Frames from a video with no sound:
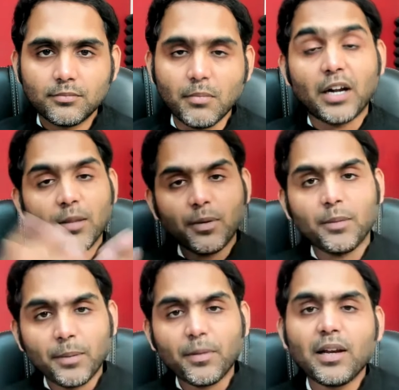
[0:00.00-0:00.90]
Multiple
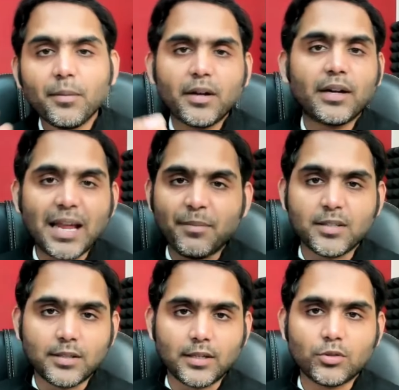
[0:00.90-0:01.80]
people, limited time
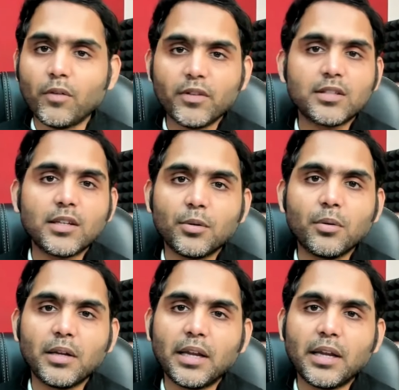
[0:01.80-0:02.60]
is there. So obviously,